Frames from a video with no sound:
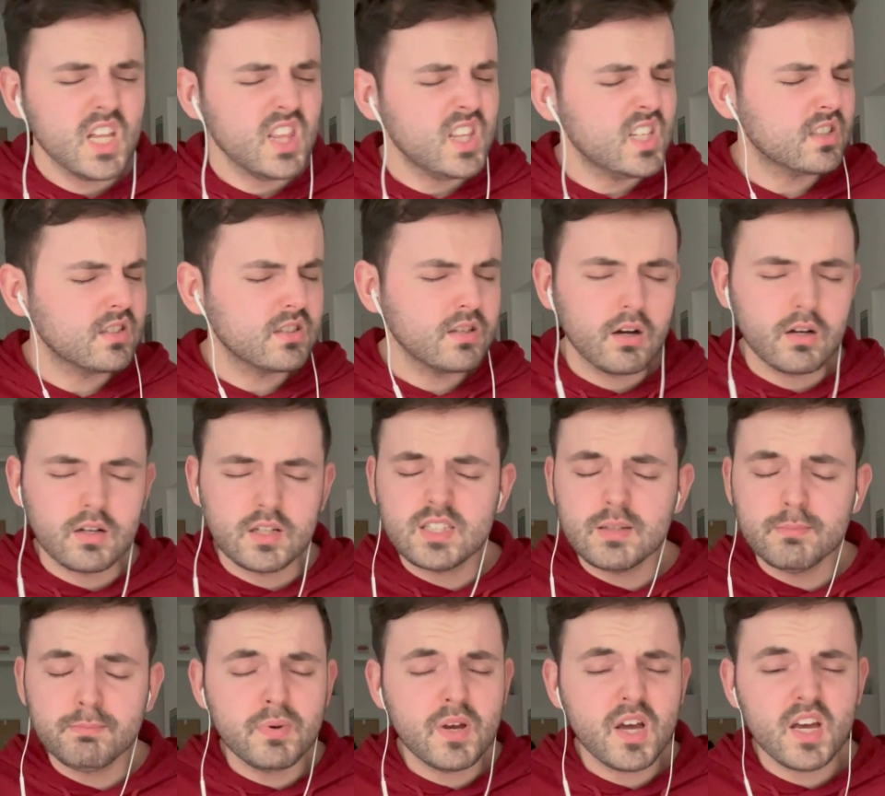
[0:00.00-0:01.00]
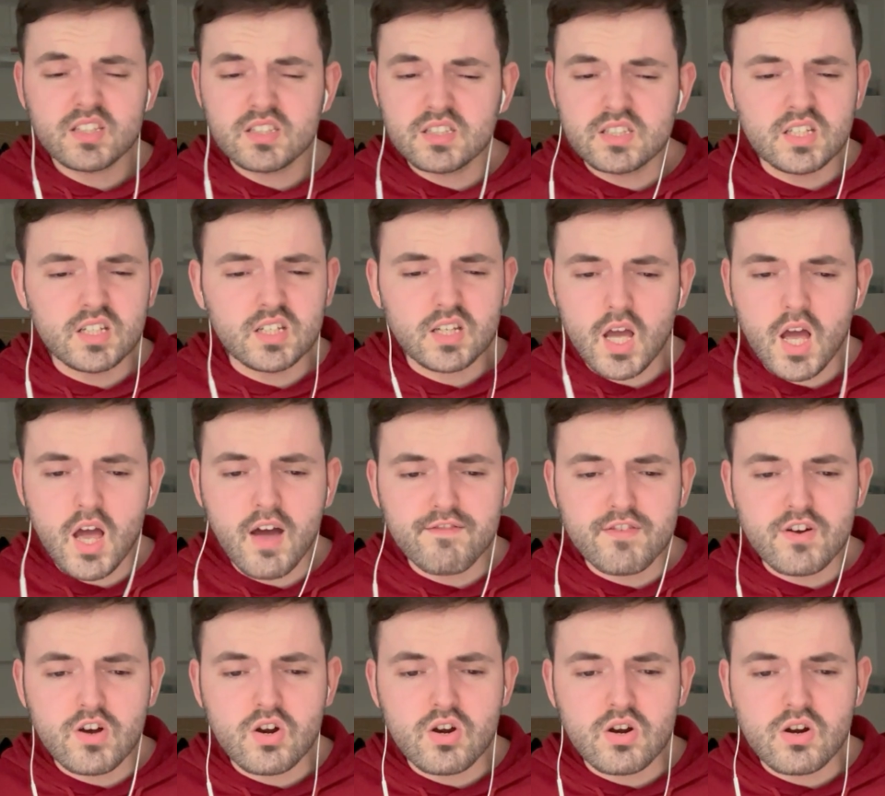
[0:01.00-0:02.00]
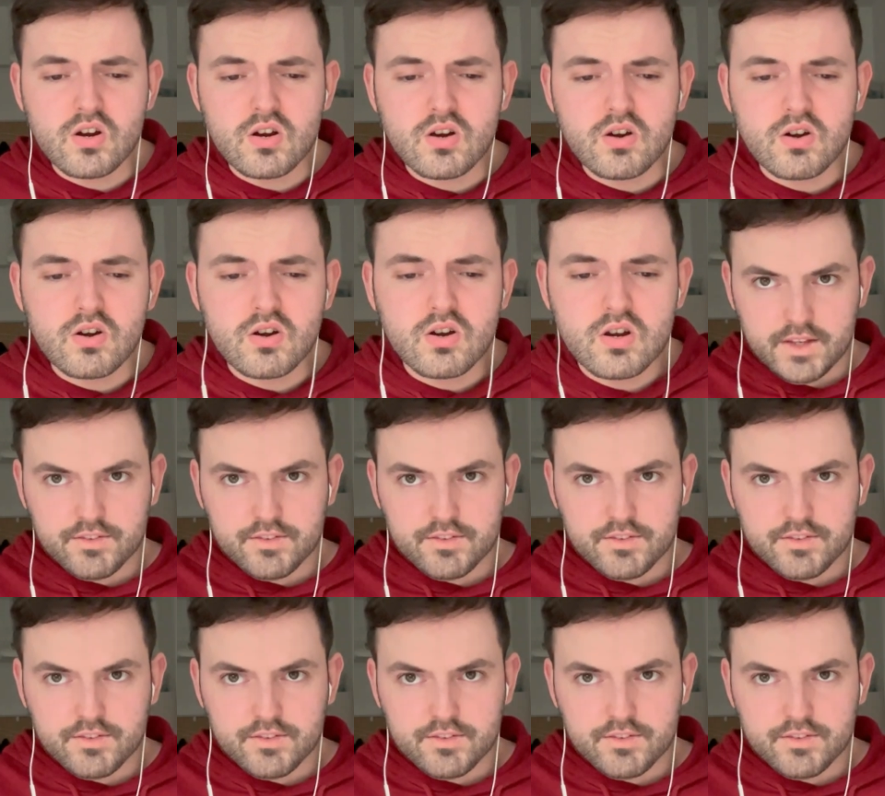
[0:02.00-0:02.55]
this song is the best thing ever.